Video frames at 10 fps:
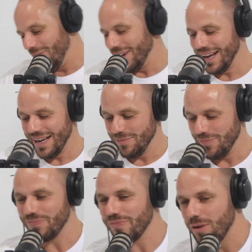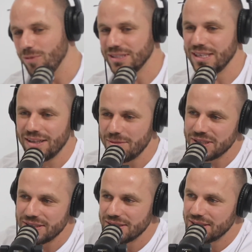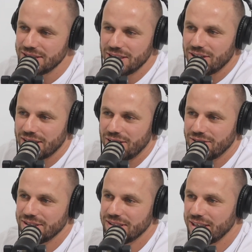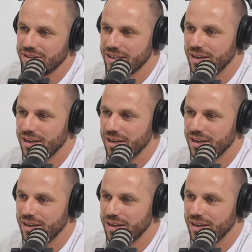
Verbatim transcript: what, um, What's the other businesses you got going? You said you got a uh,